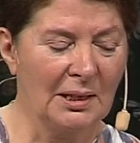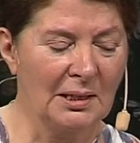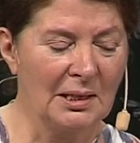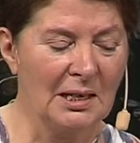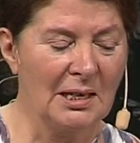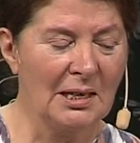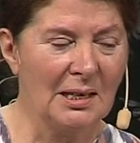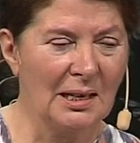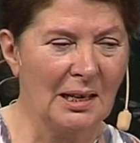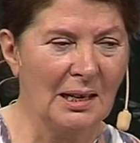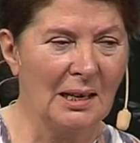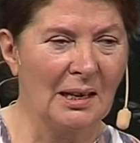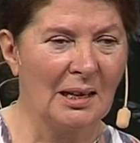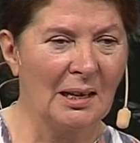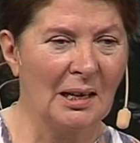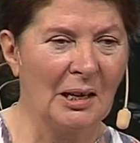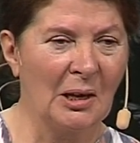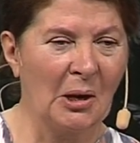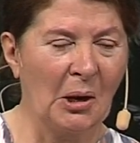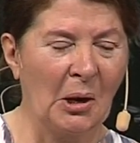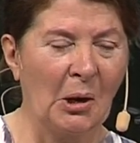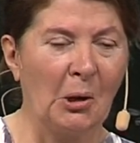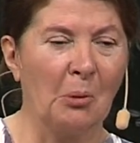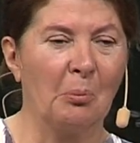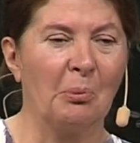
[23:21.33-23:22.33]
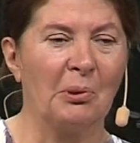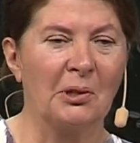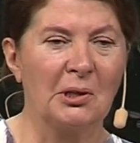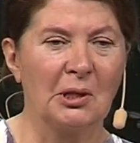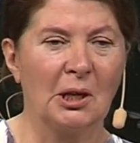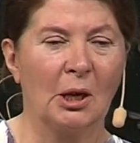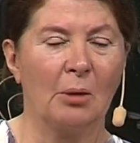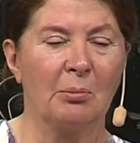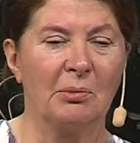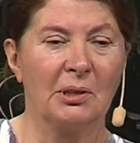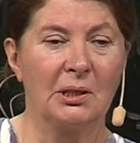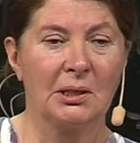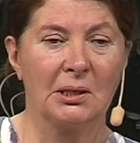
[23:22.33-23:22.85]
I think it opened
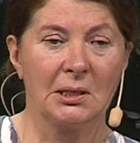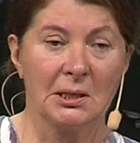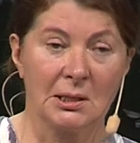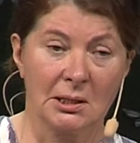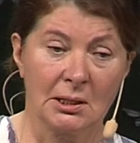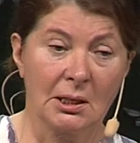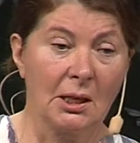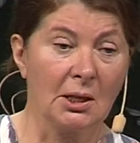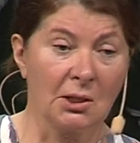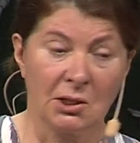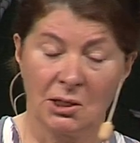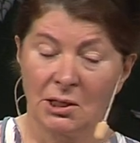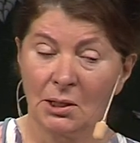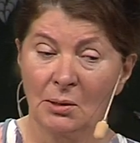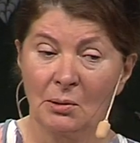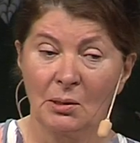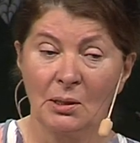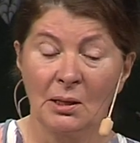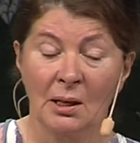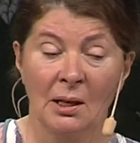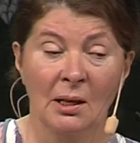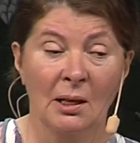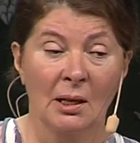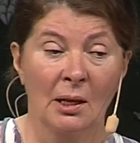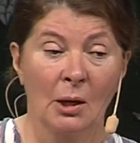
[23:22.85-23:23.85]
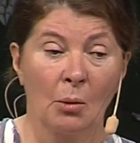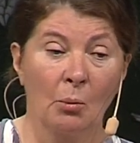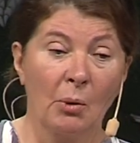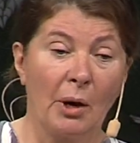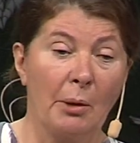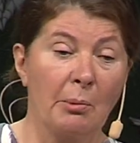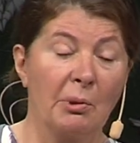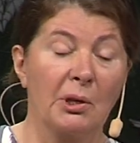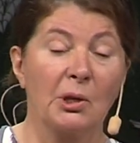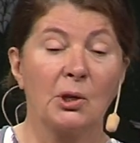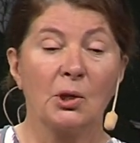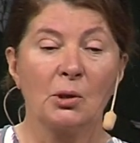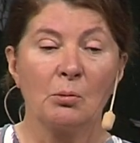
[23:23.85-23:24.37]
up the discussion
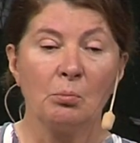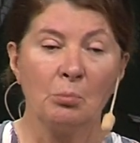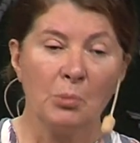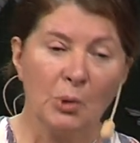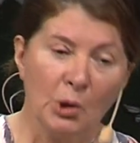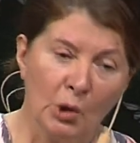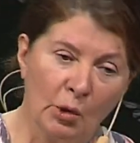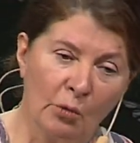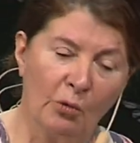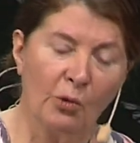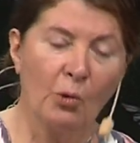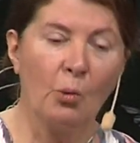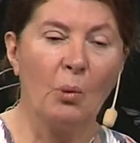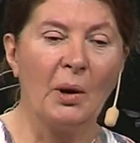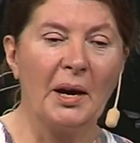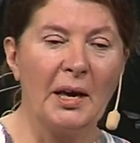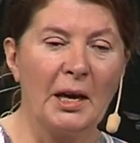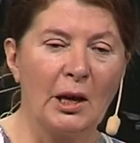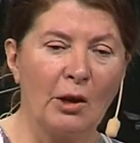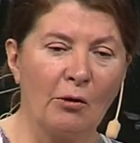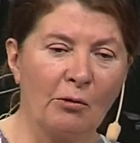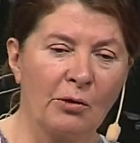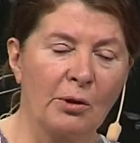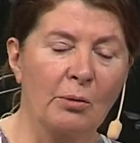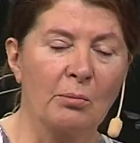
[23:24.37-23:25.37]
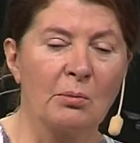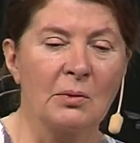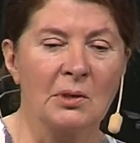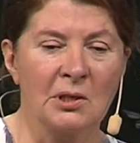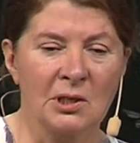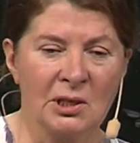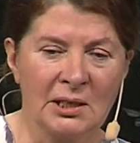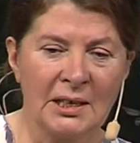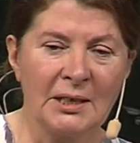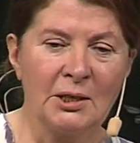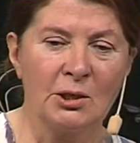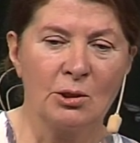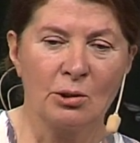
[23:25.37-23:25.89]
where we could move away from
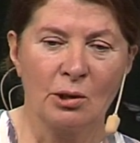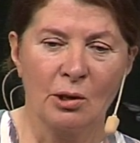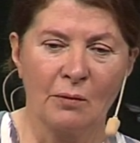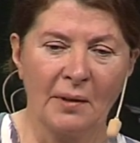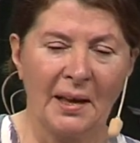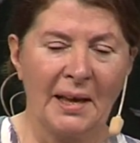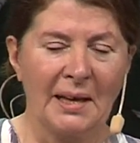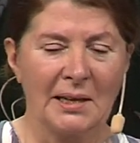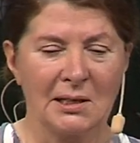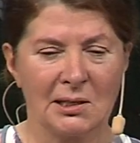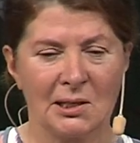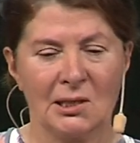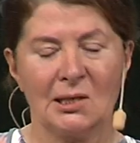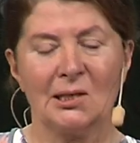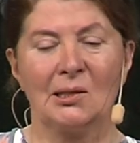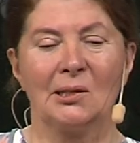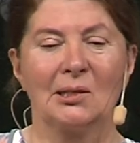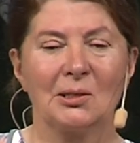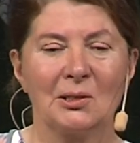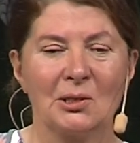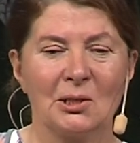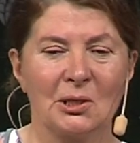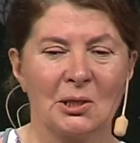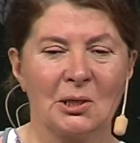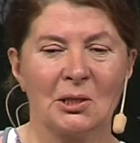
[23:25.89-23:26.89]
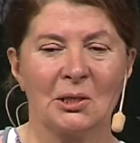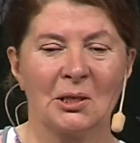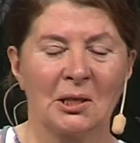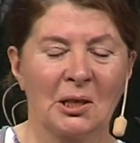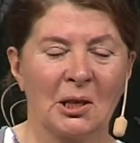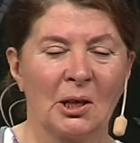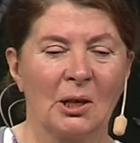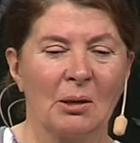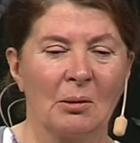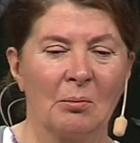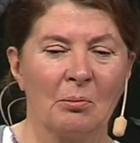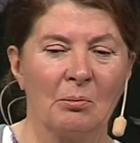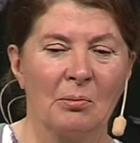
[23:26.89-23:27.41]
center of excellence
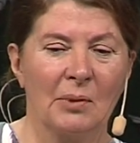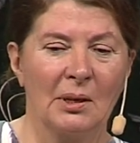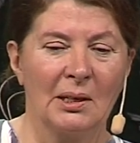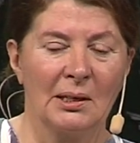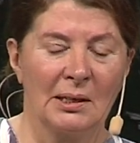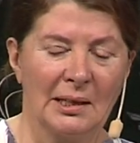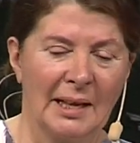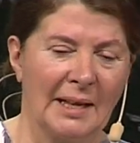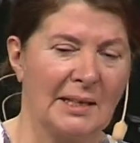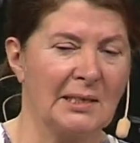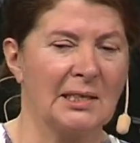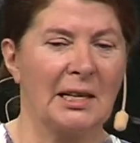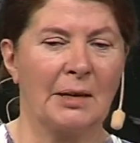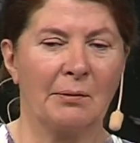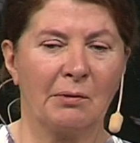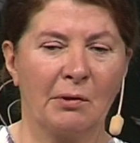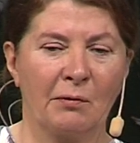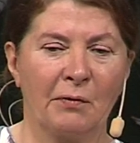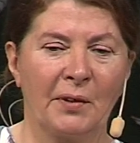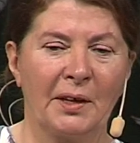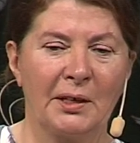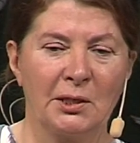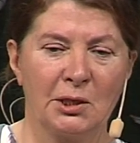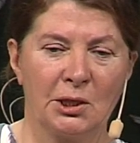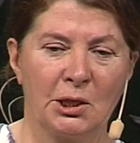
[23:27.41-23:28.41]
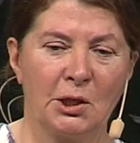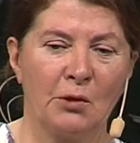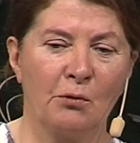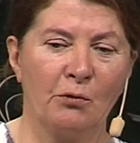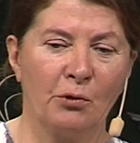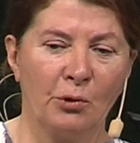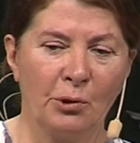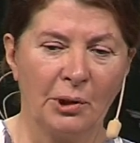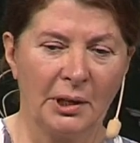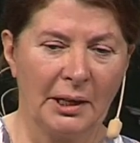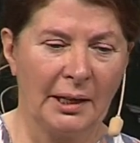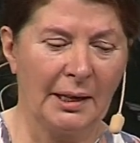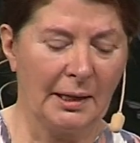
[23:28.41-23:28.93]
let's have a fancy
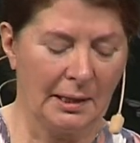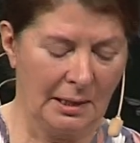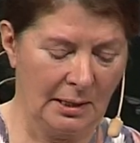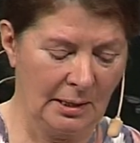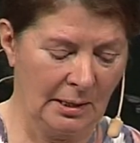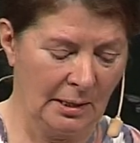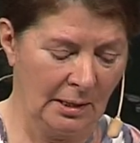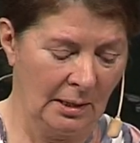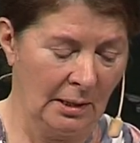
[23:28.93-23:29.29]
foyer,